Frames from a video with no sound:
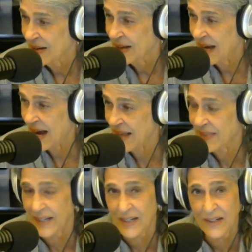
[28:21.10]
I
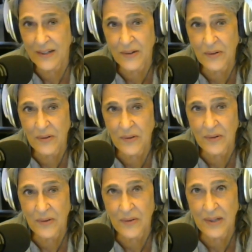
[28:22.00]
think,
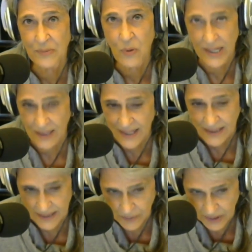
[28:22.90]
quite
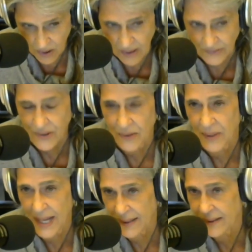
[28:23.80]
likely will also
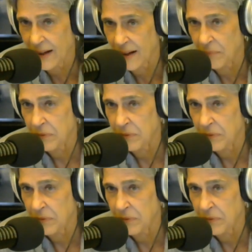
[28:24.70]
end up